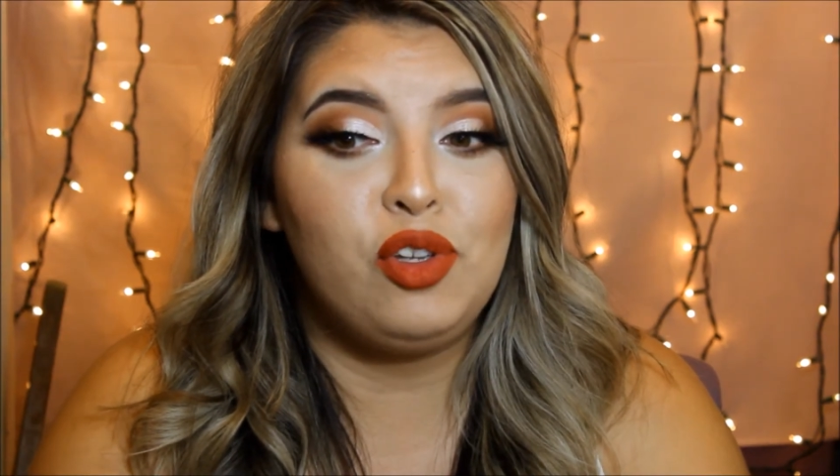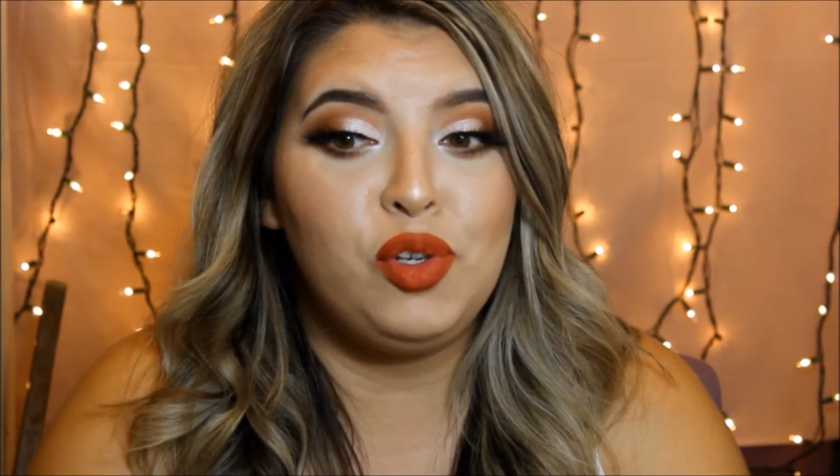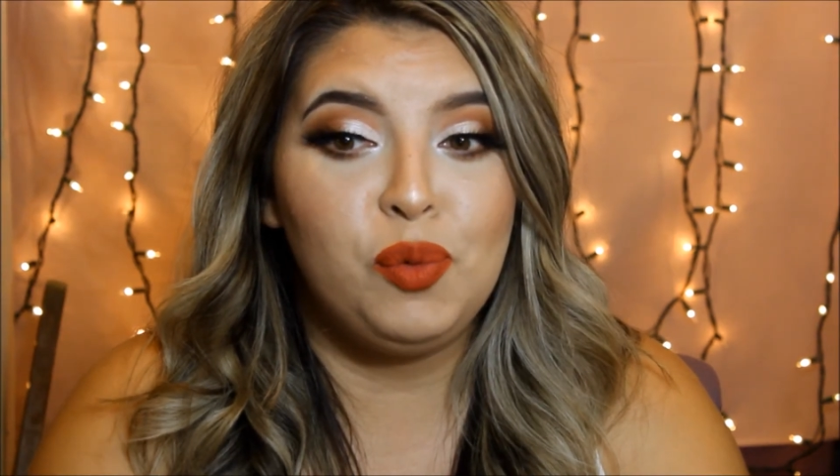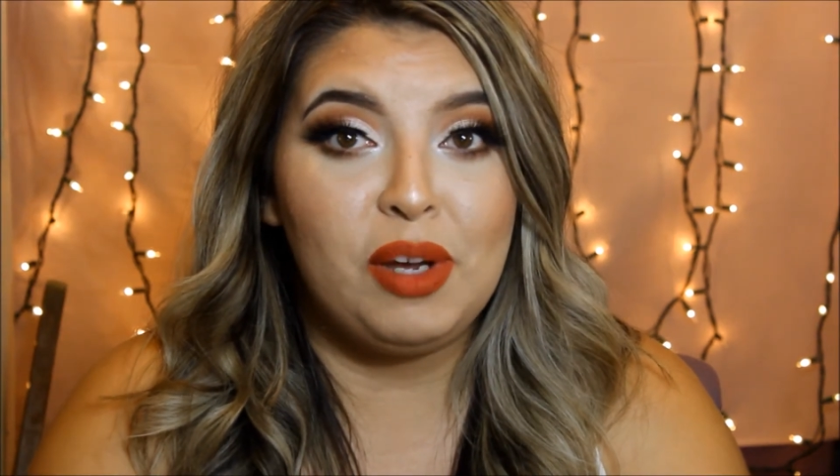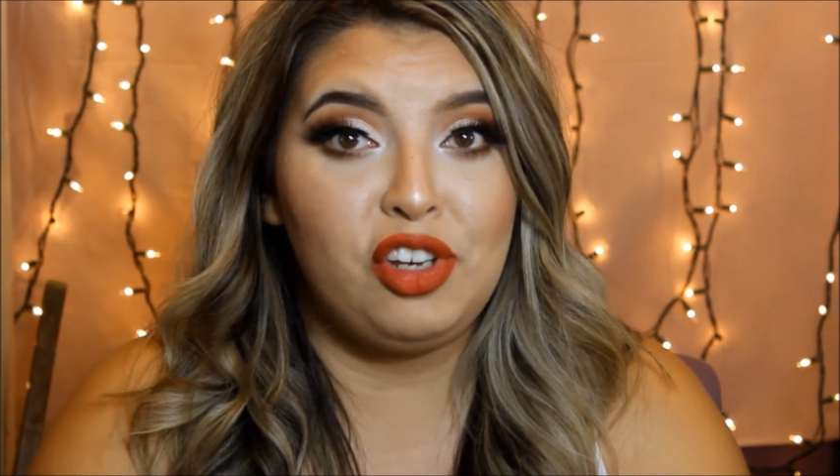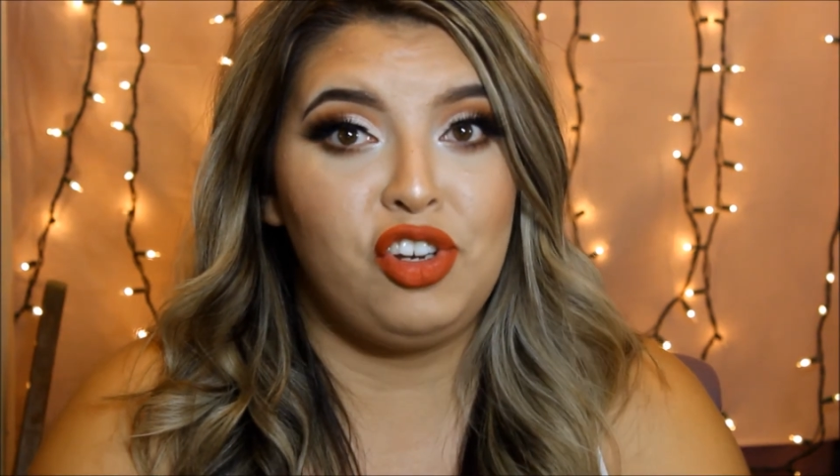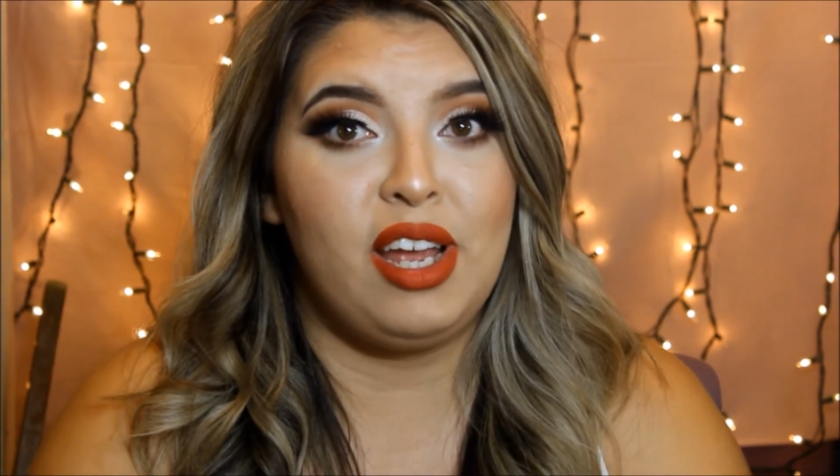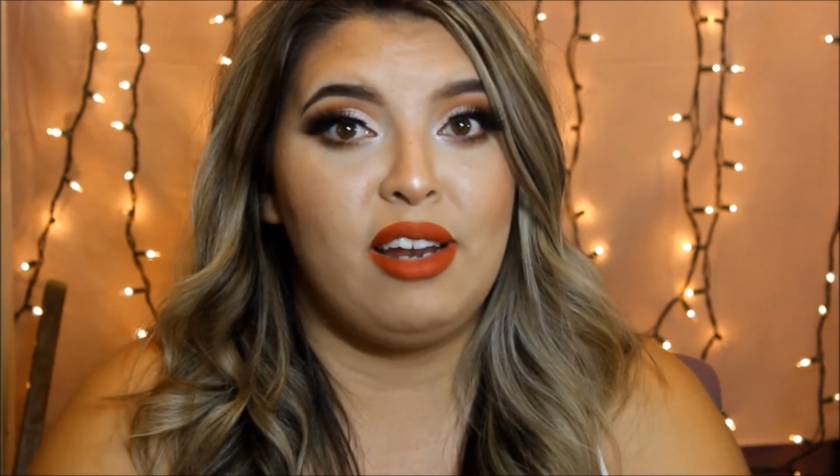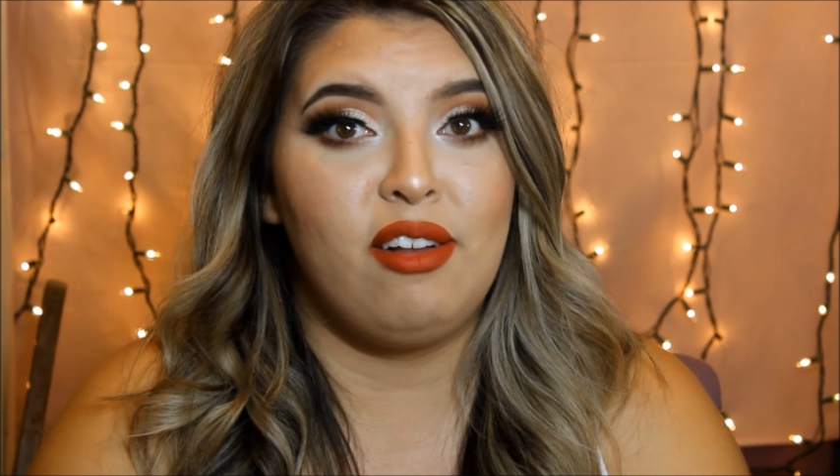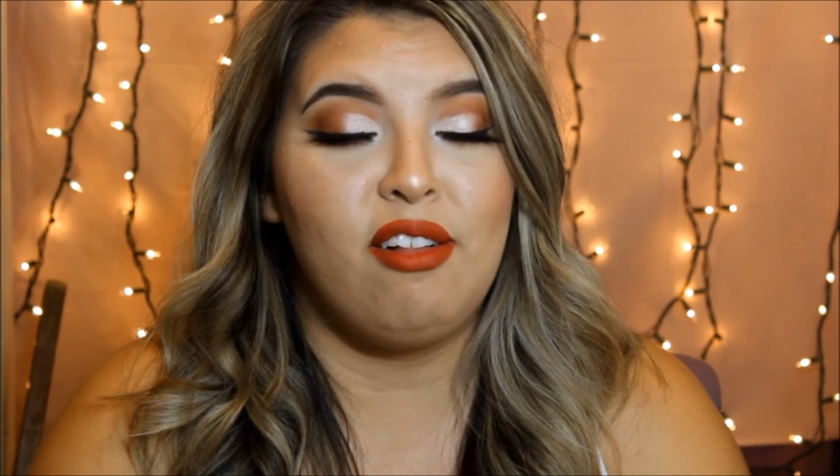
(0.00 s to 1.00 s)
to my
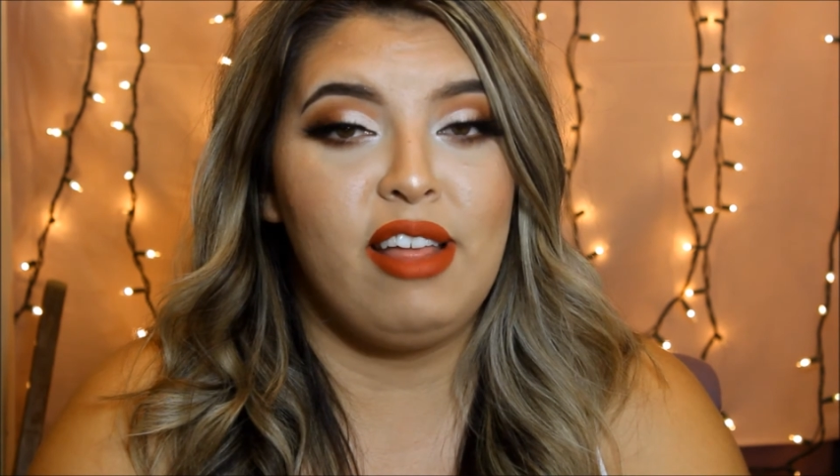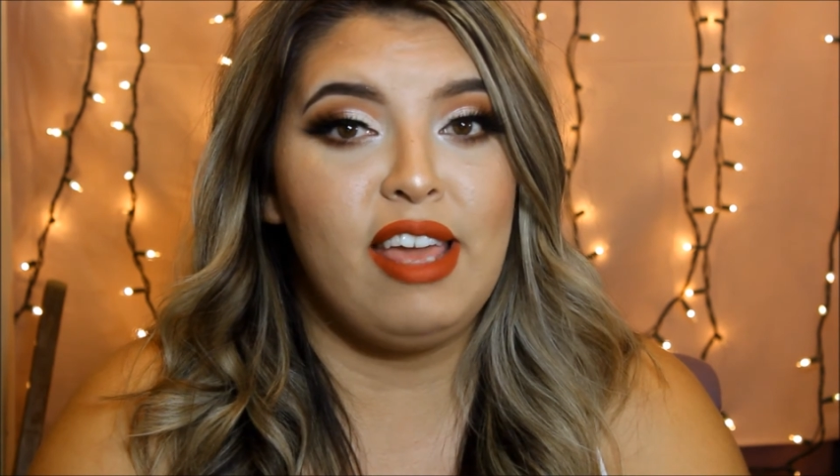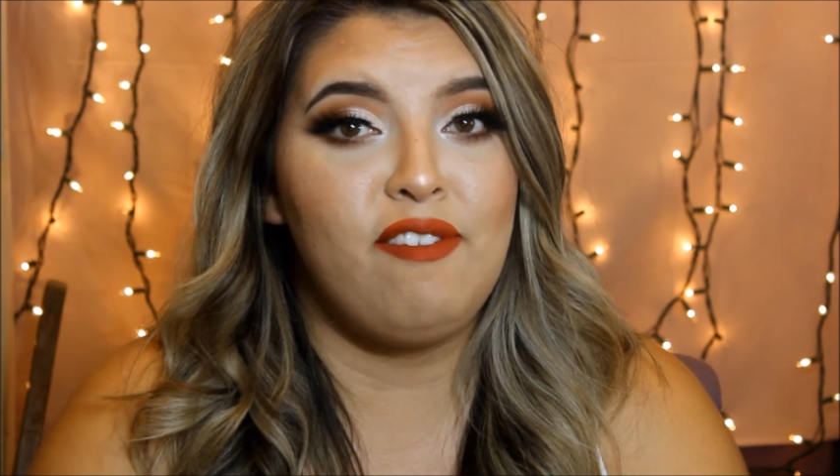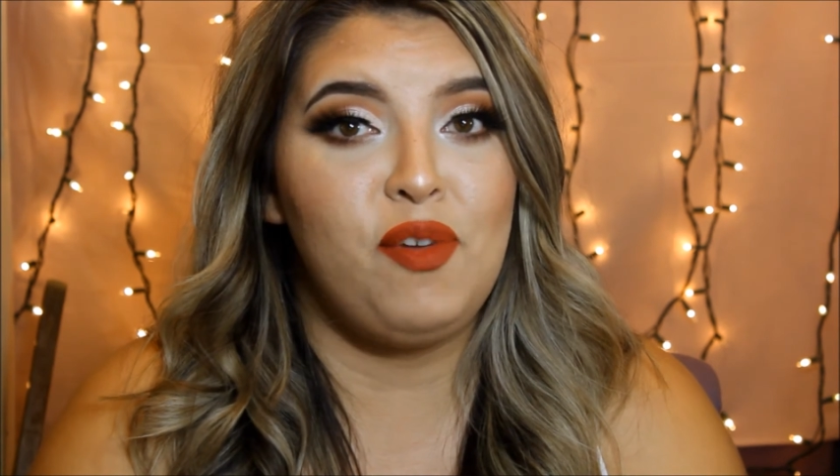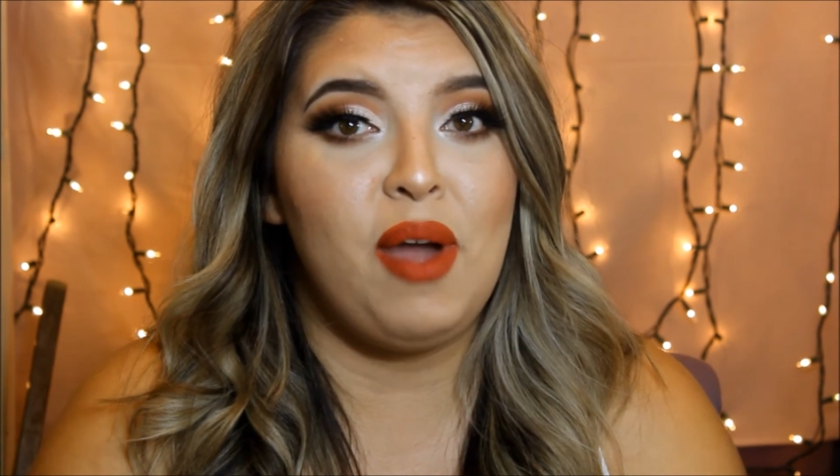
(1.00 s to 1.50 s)
channel if